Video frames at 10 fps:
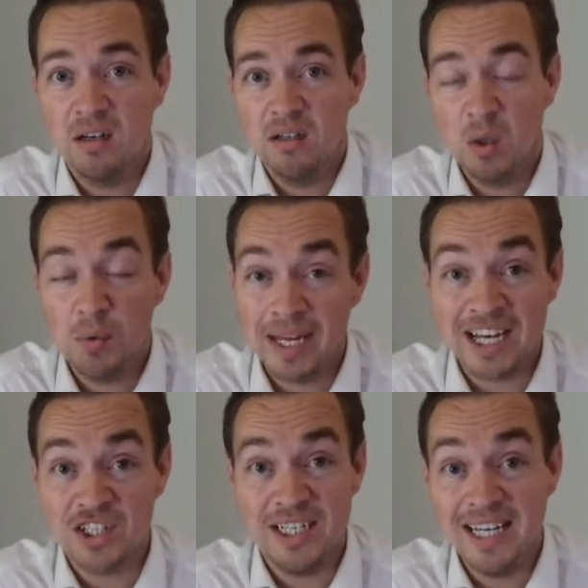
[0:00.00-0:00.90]
not what they
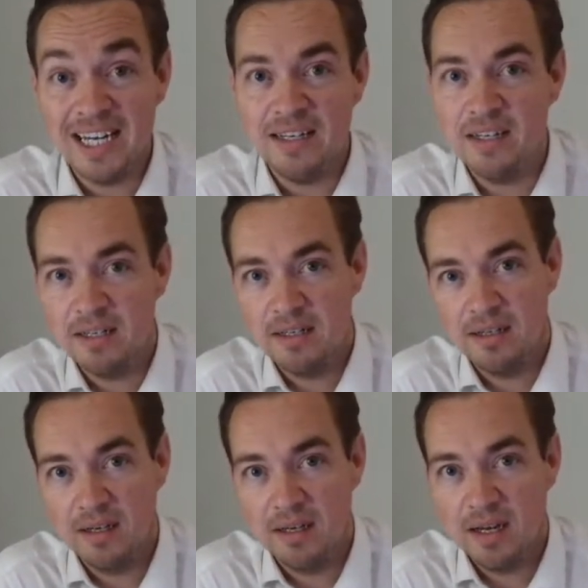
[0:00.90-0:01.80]
actually need.
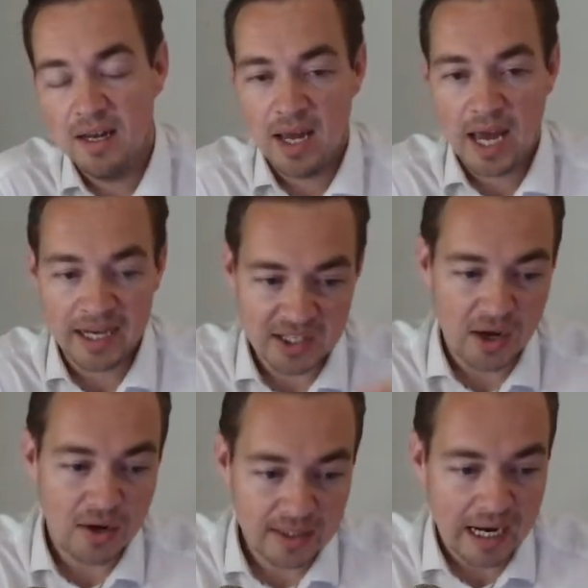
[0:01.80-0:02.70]
And it
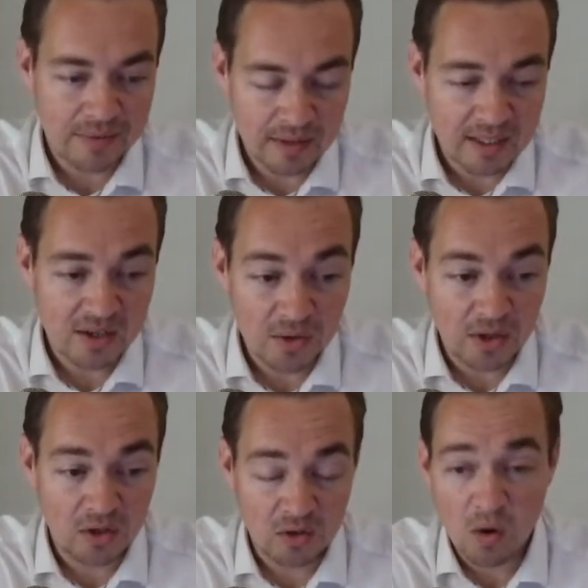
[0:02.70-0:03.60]
turned out that this owner
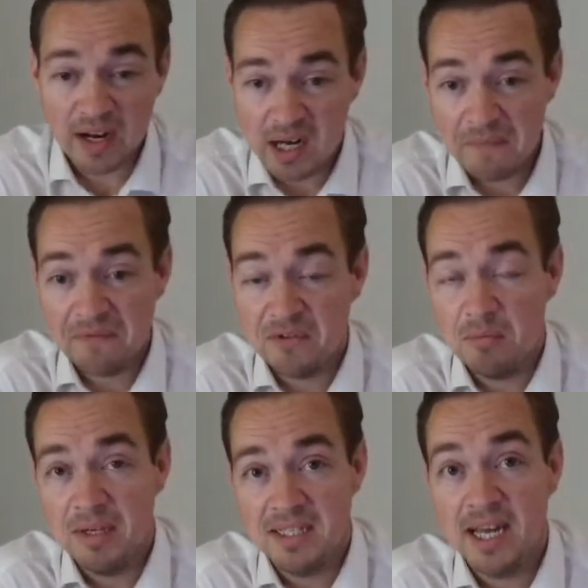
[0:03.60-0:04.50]
could quite
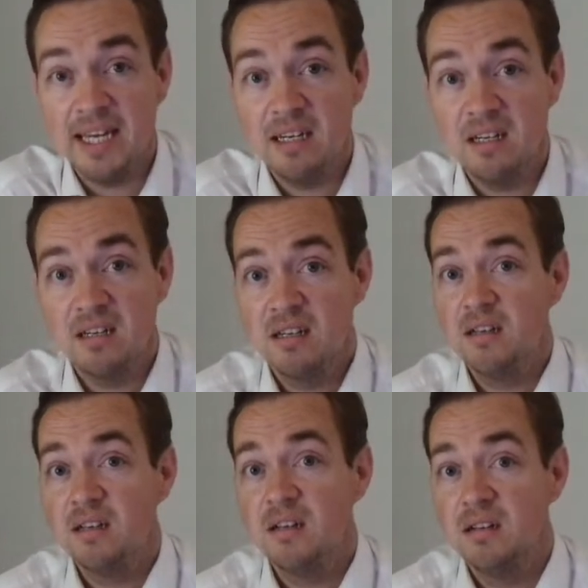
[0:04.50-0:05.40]
comfortably take
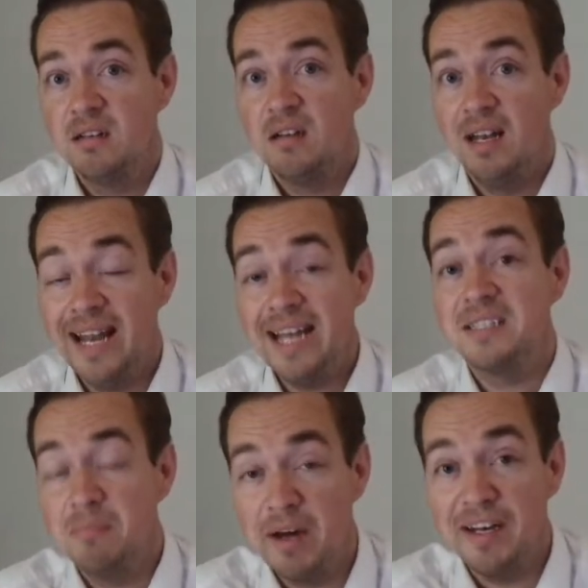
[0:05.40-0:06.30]
less
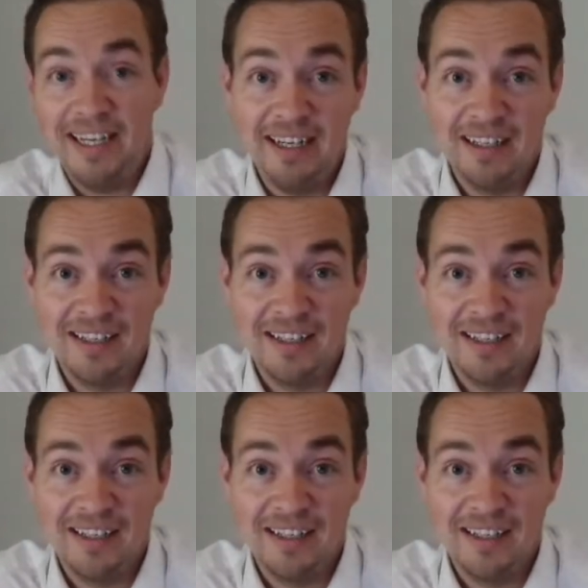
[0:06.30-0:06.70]
money